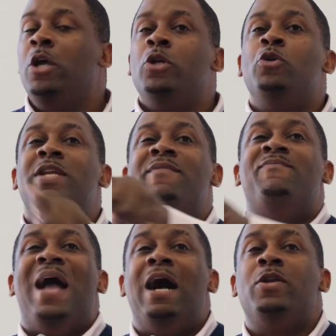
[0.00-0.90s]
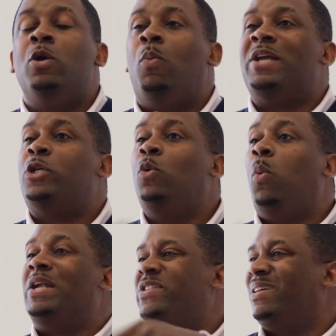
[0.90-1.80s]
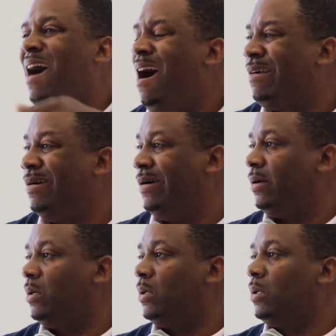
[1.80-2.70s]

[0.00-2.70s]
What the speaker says: you devalue what you want to conquer.